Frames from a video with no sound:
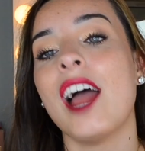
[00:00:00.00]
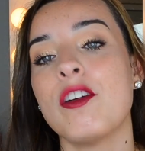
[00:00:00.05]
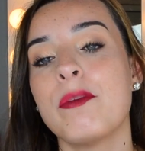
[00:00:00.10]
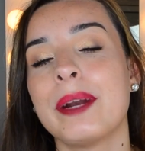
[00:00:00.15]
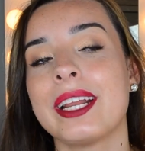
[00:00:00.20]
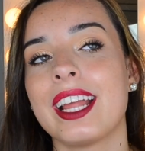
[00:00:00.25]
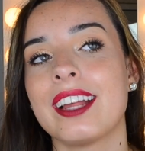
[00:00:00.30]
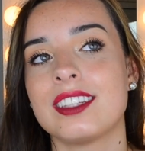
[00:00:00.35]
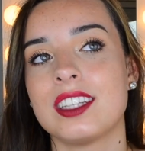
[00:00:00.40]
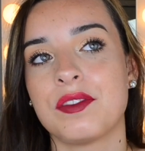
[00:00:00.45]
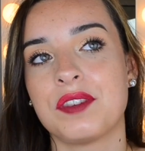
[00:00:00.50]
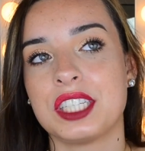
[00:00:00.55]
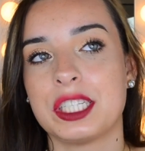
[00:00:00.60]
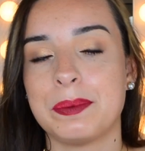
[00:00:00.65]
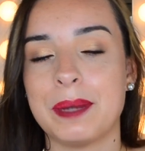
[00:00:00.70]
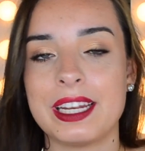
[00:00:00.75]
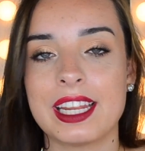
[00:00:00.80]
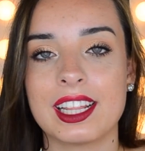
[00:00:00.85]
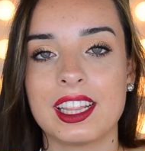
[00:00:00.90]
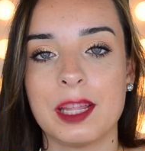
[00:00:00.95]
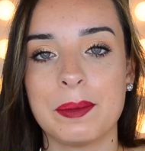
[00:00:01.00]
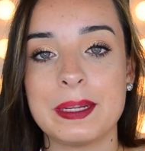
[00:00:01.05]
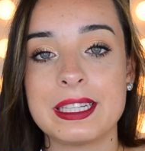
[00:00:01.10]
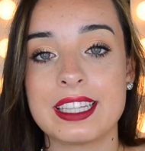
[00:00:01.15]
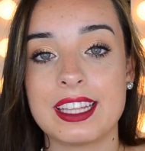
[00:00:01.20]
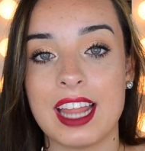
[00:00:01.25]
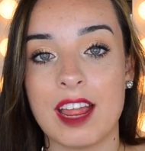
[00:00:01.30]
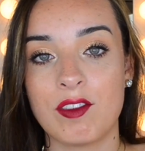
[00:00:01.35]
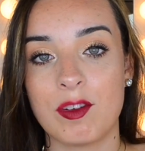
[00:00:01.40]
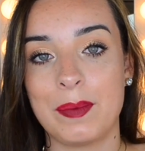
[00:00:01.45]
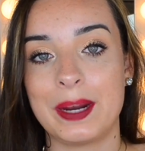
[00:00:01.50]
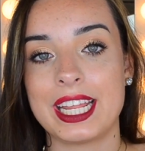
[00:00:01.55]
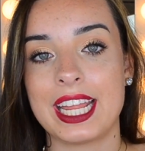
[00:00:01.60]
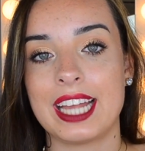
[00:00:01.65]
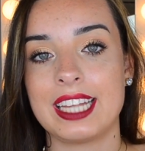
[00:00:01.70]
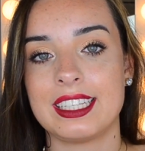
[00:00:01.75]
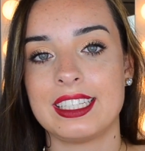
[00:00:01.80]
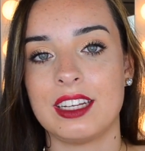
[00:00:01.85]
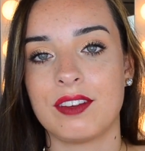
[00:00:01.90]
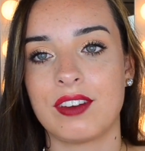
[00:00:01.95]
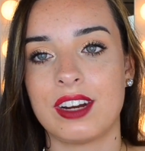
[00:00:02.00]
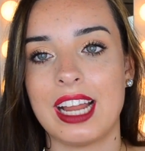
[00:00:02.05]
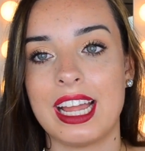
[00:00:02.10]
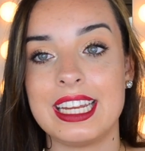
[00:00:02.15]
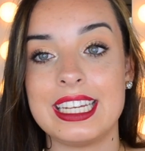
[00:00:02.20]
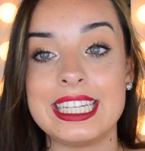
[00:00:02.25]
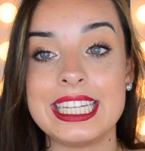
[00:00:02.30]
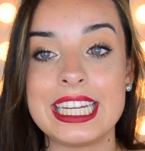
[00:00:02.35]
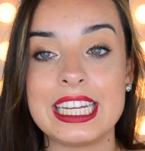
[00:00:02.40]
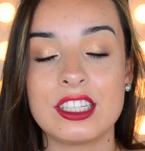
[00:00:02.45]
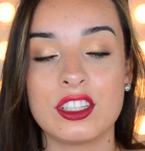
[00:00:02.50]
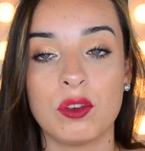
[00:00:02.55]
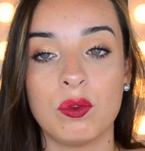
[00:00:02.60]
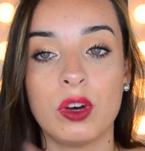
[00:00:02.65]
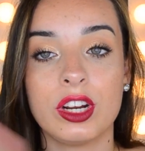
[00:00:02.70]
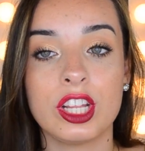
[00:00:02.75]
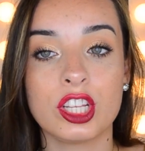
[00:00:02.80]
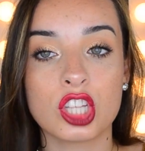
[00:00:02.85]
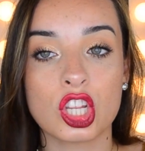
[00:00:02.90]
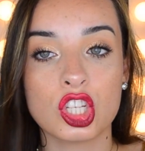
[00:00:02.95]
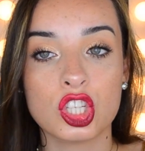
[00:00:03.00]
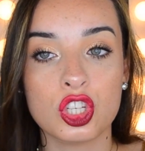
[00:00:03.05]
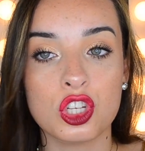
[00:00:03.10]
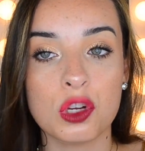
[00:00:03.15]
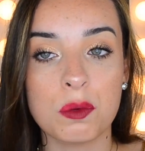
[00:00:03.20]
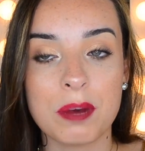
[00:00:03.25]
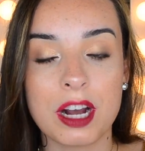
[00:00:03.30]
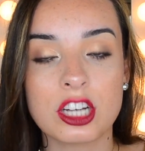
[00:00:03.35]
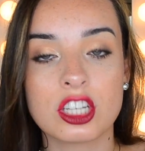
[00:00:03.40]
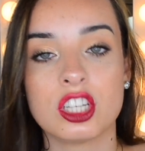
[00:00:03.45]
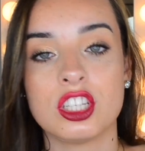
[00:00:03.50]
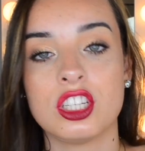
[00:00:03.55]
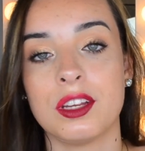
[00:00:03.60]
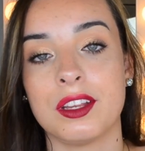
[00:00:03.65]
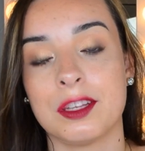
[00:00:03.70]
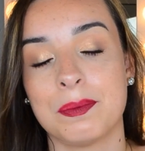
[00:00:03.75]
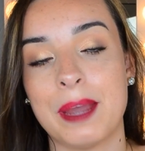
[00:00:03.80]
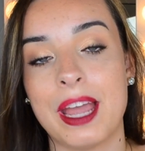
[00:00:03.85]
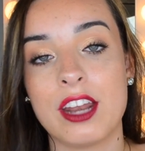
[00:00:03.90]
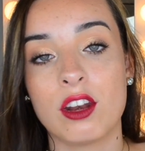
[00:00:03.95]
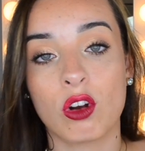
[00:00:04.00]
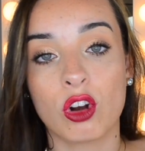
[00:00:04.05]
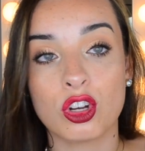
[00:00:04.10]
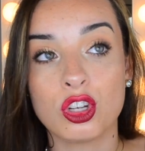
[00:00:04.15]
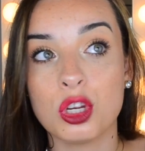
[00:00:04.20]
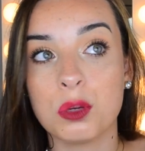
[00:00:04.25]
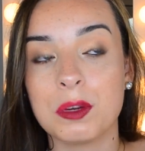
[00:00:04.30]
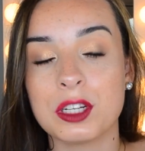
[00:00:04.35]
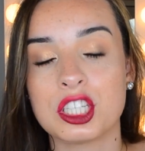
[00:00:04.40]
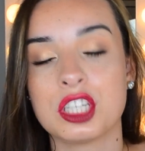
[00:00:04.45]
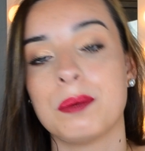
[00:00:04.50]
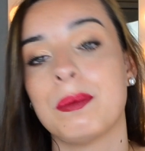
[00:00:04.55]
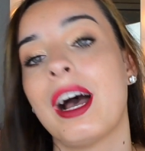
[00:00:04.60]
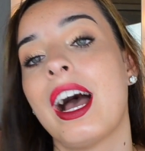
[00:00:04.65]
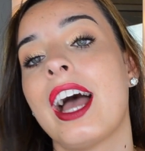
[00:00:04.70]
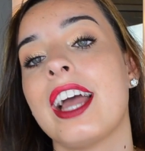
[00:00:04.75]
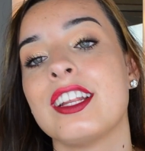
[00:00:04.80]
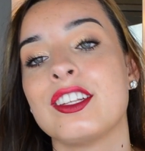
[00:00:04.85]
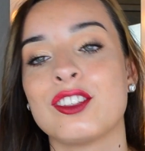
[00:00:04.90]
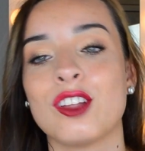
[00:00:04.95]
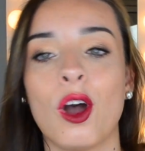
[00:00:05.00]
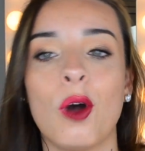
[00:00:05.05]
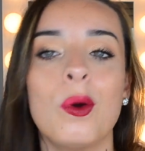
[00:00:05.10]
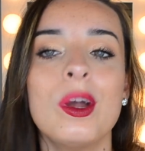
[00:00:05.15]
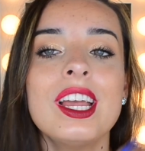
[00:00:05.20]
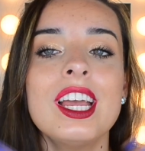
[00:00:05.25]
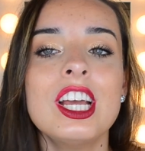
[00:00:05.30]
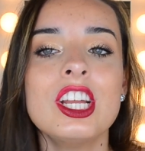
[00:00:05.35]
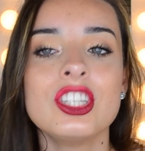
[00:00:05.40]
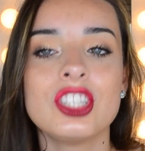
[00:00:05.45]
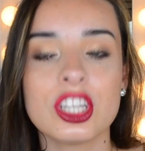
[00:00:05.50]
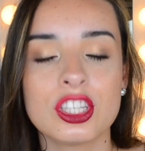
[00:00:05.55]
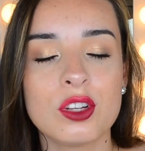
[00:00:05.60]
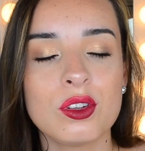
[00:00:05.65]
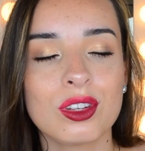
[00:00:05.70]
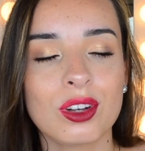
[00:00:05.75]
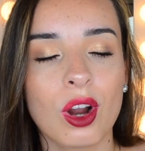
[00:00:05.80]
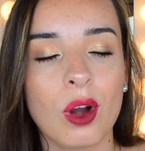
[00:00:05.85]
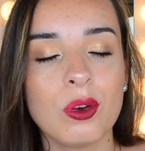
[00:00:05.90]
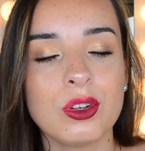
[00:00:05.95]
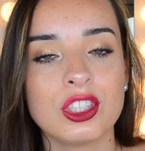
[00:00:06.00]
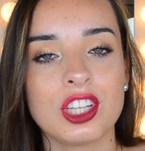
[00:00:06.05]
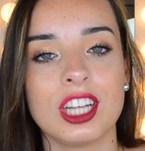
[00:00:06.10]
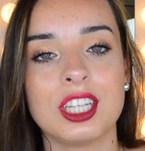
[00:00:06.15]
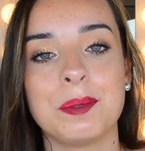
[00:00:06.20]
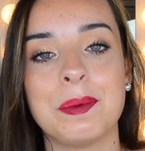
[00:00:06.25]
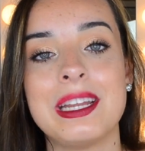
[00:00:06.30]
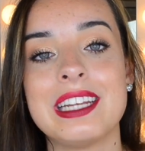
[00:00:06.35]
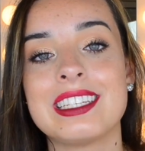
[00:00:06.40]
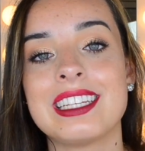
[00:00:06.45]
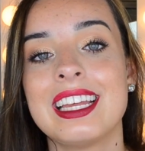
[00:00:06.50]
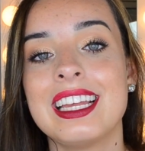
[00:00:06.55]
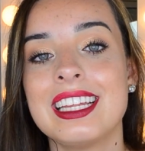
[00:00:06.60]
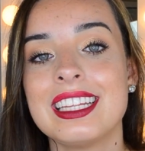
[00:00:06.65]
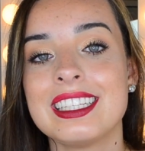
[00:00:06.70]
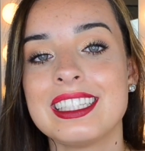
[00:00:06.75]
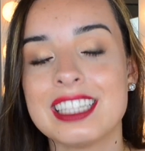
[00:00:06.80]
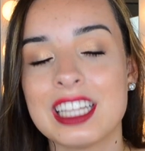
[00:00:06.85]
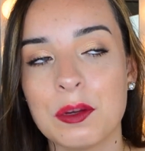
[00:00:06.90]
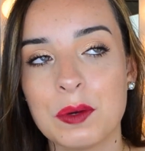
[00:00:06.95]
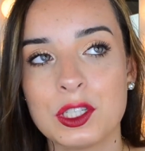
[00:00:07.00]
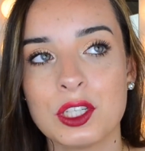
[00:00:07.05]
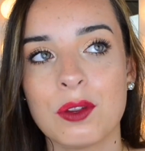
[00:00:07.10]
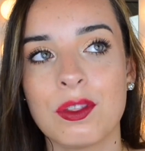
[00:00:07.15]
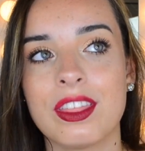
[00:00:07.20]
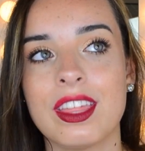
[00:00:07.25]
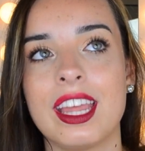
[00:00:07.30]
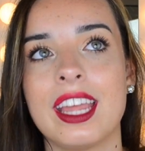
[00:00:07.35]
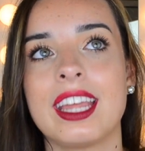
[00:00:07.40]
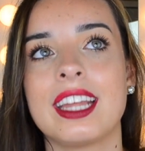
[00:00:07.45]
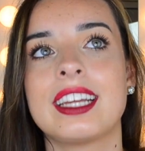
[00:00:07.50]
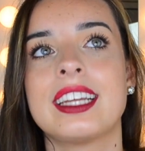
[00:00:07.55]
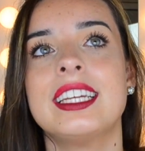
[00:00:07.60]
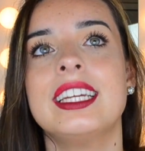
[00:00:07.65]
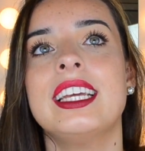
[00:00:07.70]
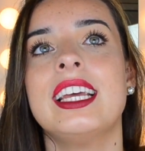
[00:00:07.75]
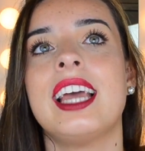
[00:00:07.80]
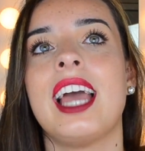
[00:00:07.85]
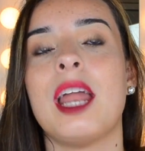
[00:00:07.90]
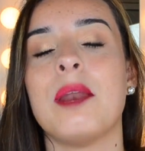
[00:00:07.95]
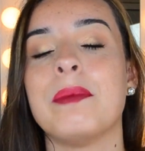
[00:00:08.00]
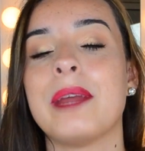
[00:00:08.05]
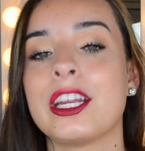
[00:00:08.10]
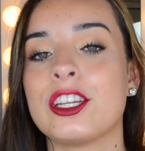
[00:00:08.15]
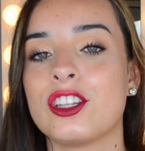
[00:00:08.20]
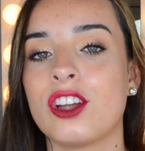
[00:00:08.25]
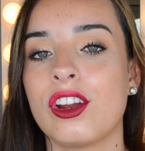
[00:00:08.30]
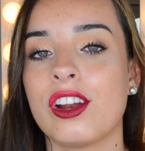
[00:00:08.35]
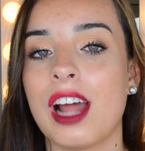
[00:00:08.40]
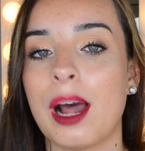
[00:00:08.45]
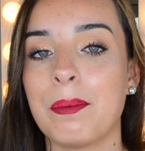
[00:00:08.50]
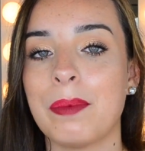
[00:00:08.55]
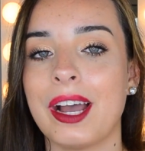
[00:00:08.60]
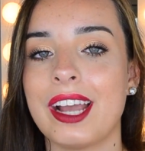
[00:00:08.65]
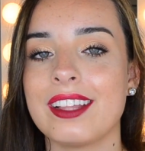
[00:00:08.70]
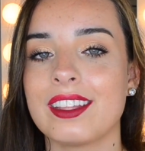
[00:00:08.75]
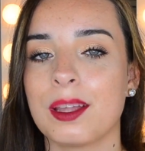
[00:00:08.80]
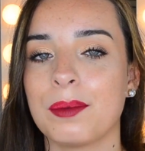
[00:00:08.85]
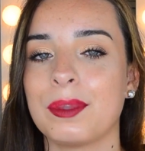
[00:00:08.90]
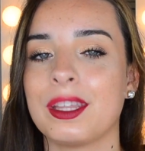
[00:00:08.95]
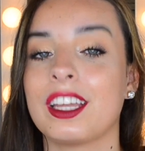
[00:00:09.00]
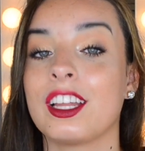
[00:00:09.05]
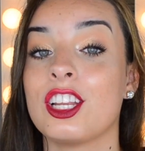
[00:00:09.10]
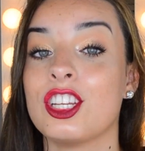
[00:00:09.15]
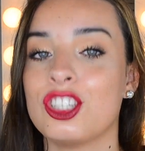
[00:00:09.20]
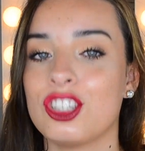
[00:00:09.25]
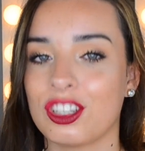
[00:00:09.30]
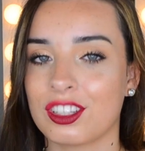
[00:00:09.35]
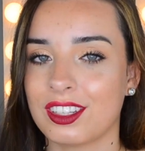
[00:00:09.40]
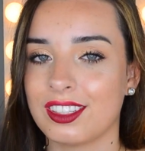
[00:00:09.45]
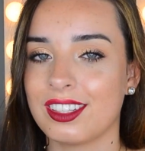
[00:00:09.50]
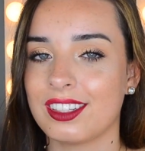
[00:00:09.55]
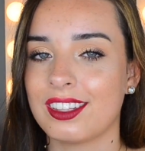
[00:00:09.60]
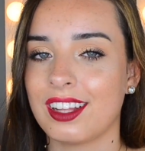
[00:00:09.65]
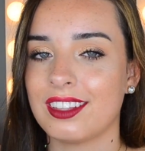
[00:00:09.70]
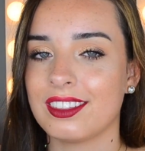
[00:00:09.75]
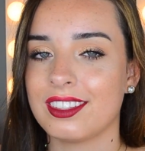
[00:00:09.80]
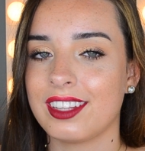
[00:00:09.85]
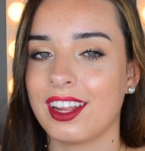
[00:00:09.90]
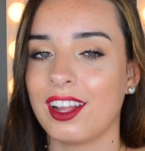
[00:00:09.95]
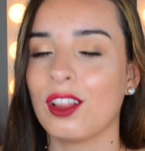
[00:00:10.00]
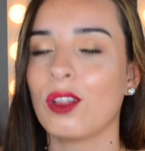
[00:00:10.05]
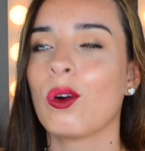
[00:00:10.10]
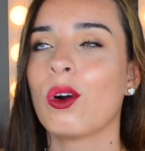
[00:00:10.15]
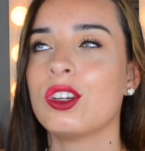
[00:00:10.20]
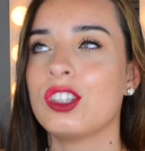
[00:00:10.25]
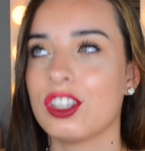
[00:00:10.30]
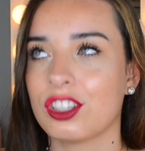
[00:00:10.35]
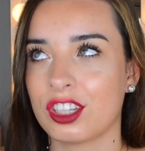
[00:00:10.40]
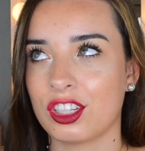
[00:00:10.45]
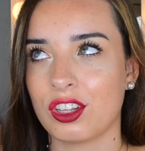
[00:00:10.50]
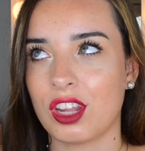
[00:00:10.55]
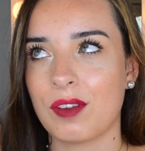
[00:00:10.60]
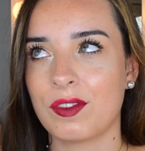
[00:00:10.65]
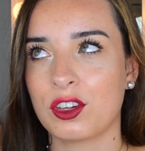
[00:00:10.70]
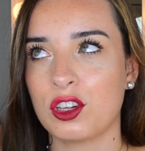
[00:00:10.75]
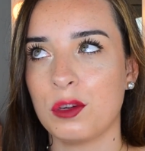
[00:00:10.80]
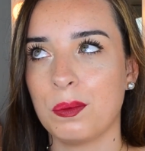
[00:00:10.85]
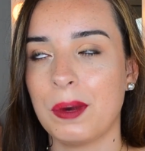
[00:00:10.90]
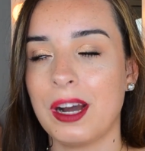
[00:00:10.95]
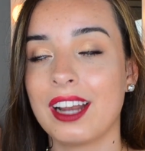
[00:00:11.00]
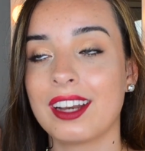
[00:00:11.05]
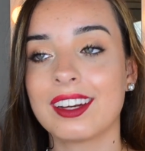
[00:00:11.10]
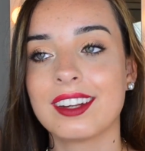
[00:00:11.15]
Everybody has different spending limits and everybody has different ideas of what is too much to spend or too much to buy. So just use your own judgment, see what you think, and make sure you're not buying something just because it's on sale or just because you have a coupon.